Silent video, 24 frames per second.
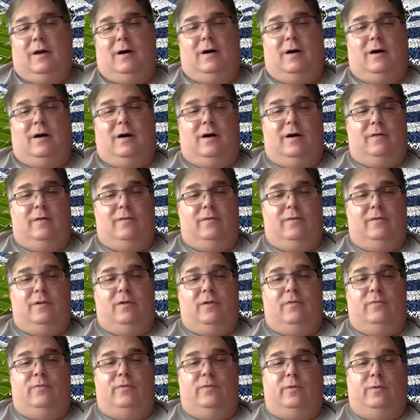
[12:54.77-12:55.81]
uh, you
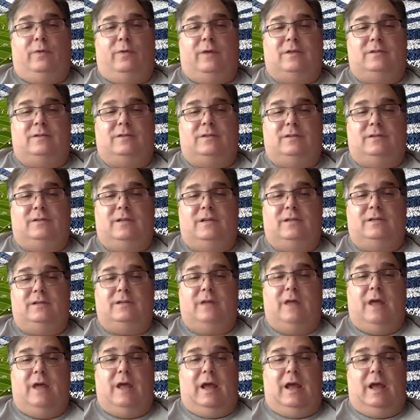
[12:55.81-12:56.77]
know, for the rest of the season,